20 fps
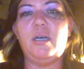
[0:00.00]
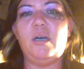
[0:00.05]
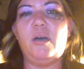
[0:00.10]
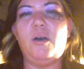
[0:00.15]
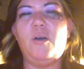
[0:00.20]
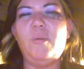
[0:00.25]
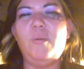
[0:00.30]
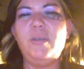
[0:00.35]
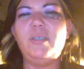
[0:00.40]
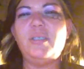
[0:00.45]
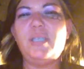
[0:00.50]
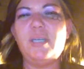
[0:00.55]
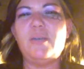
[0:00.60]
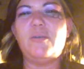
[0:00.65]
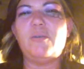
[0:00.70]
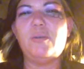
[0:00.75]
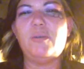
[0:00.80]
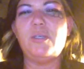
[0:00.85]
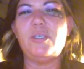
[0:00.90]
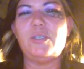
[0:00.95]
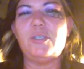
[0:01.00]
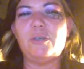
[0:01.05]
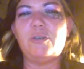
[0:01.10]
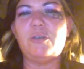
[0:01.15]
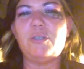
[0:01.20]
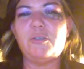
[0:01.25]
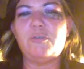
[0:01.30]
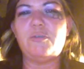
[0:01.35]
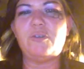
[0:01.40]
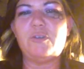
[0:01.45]
almost like going to
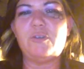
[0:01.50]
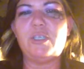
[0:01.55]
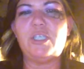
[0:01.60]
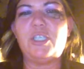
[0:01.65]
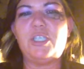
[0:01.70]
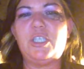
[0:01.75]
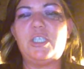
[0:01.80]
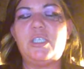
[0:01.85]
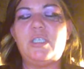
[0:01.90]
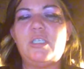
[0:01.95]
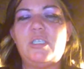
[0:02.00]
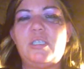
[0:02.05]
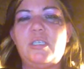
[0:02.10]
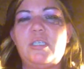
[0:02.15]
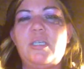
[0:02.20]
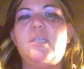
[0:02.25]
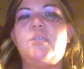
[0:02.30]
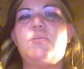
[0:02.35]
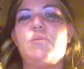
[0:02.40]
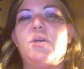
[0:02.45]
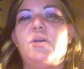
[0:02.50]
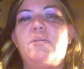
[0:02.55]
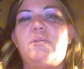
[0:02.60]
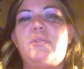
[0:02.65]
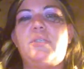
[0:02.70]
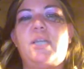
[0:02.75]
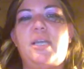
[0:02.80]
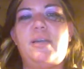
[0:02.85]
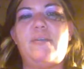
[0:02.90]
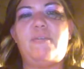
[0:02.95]
church for Christians is what it
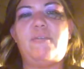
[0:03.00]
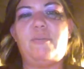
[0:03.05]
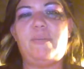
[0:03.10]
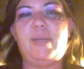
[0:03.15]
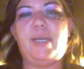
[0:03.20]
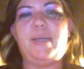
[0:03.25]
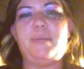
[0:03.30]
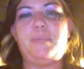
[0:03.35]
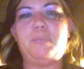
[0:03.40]
was like for me.